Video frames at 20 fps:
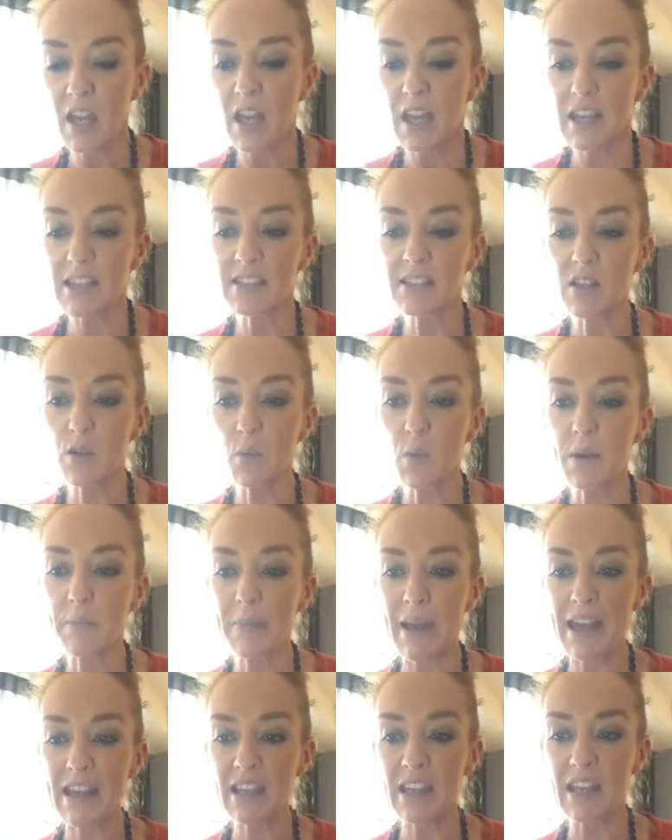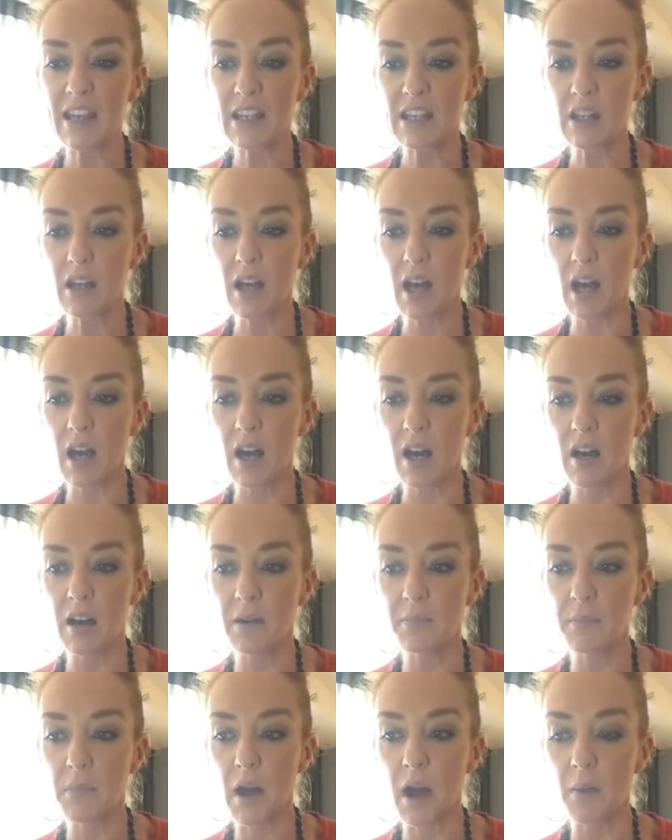is that we're making
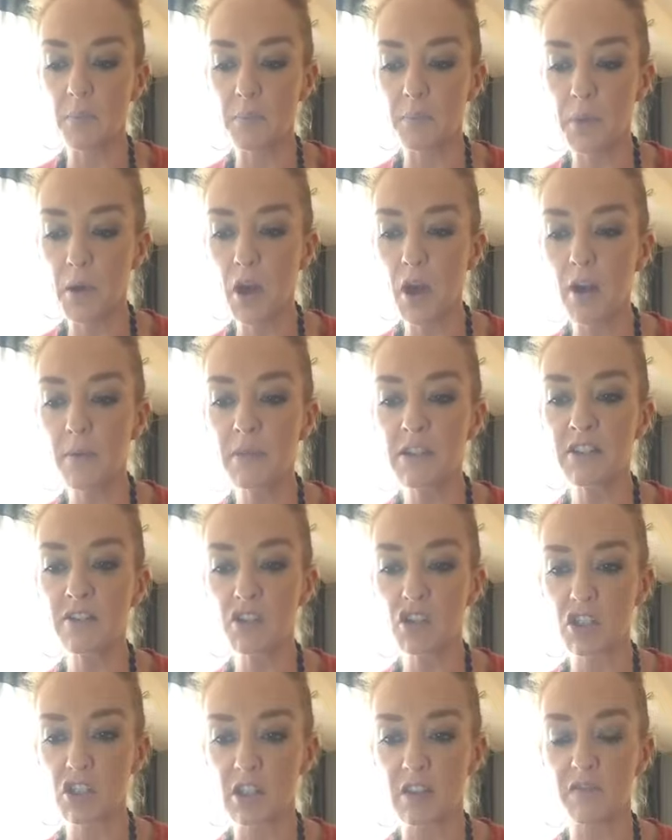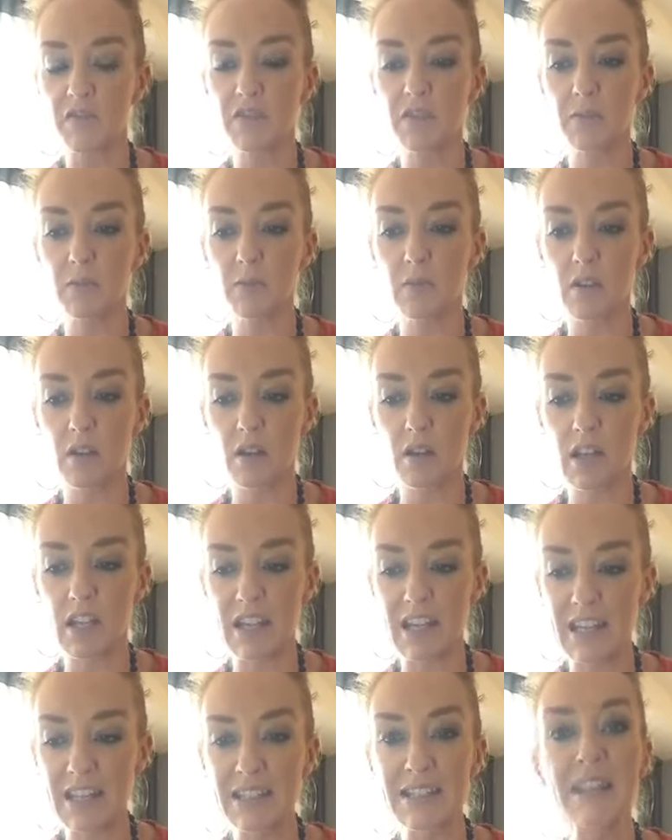a permanent shift
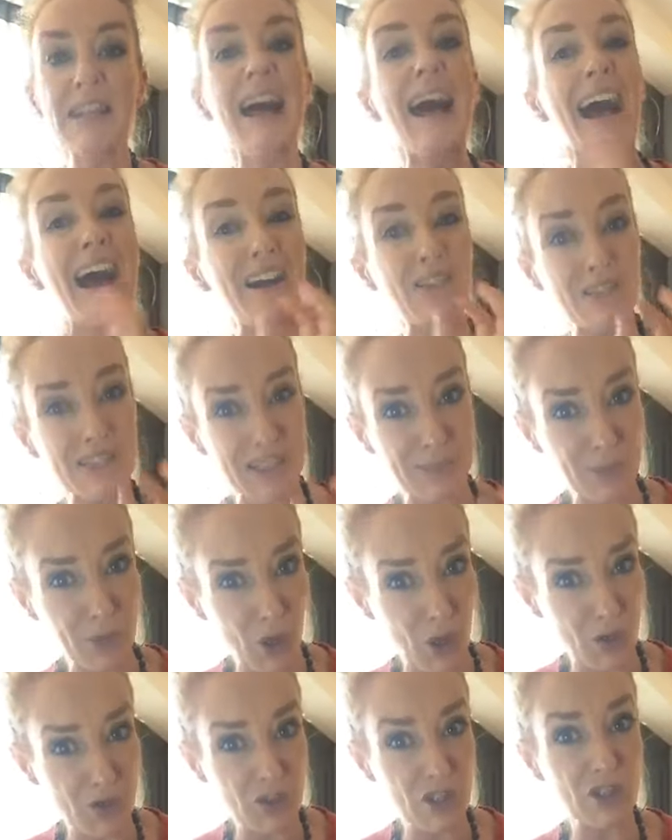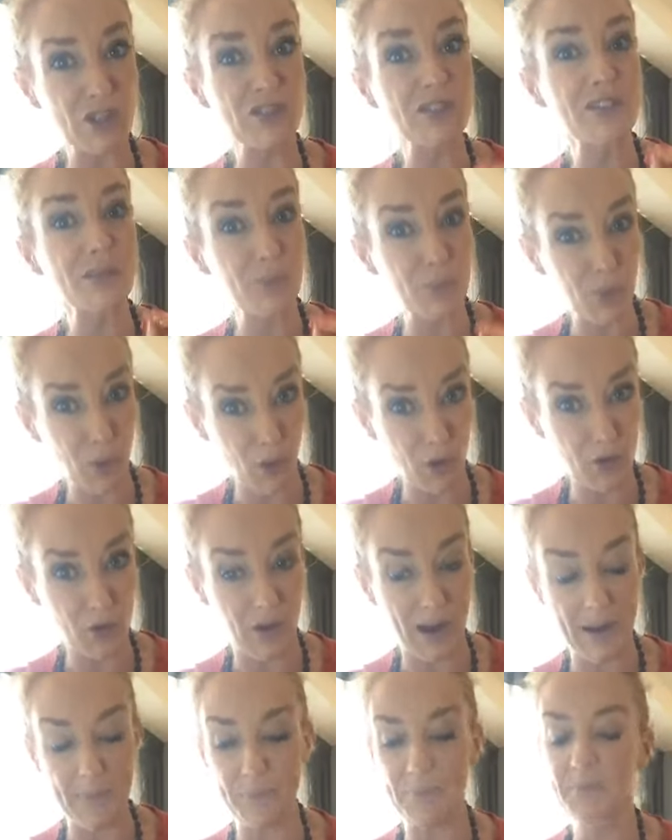in our subconscious
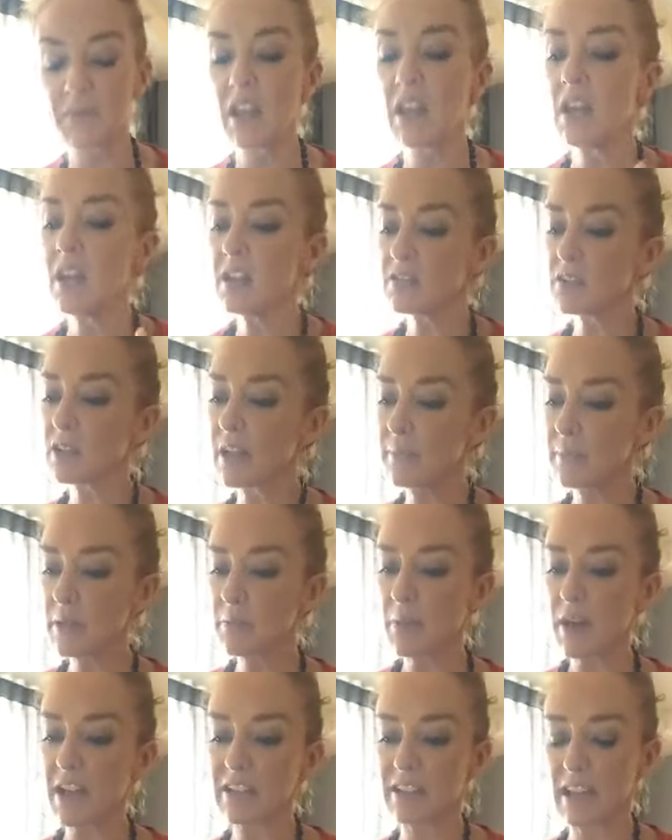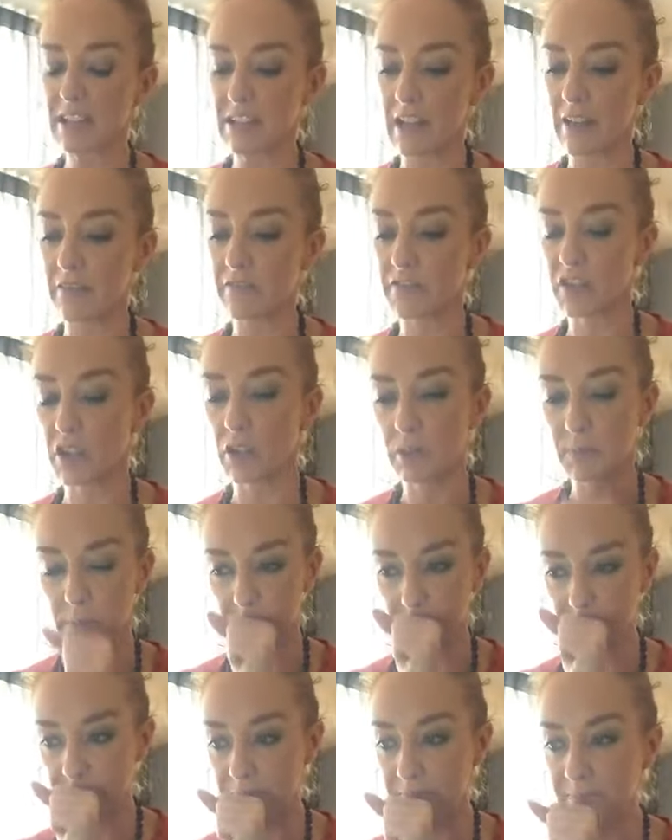program. So let me break that down for you.
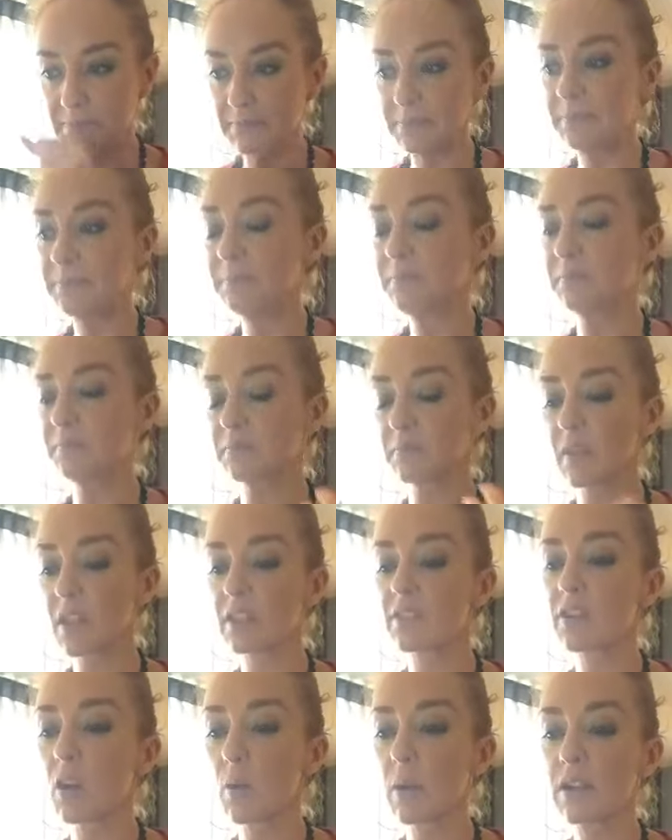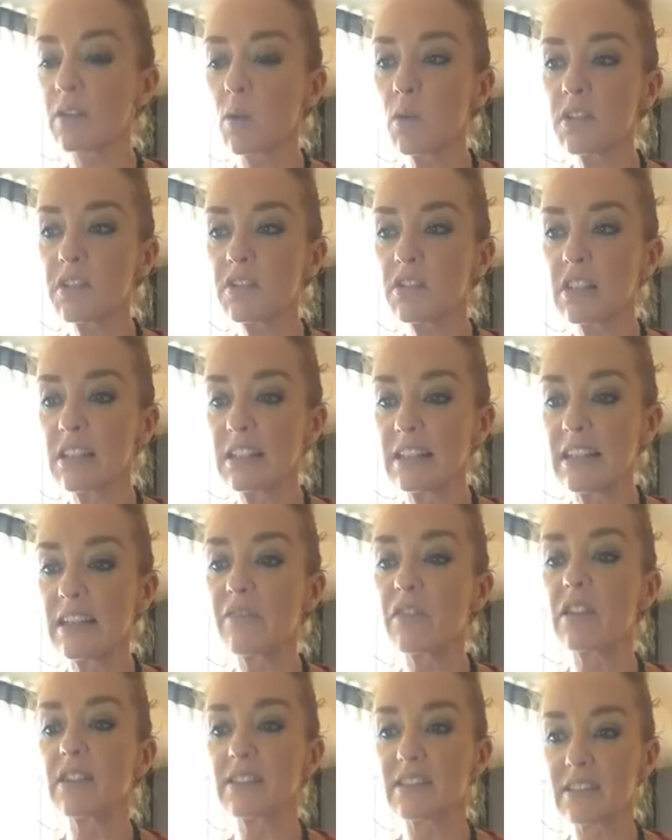So in order to
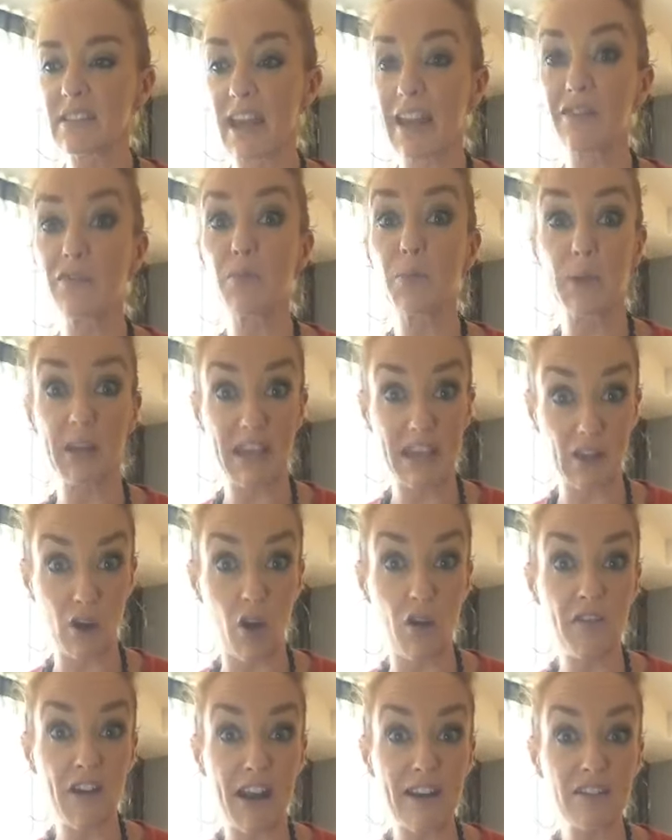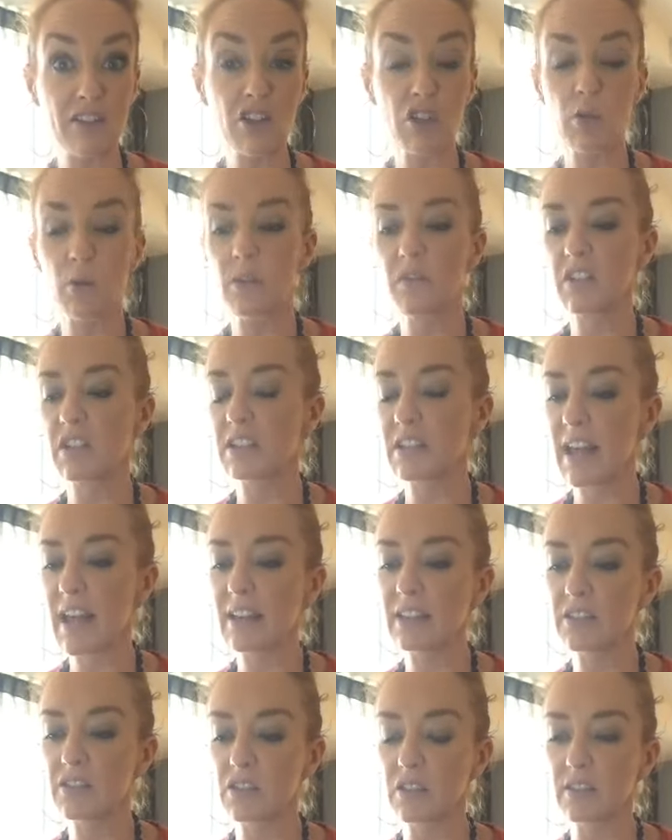live in the state of being of our intuitive
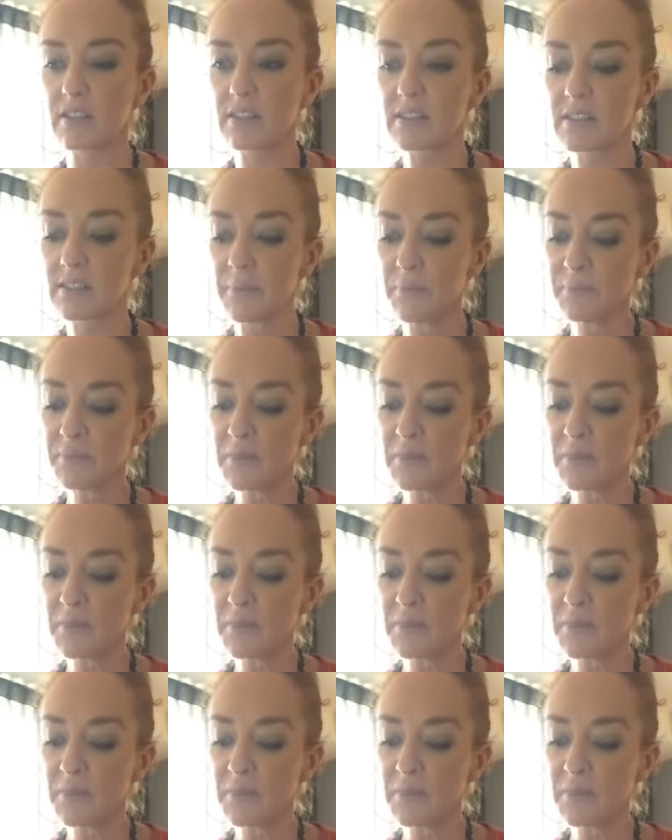intelligence,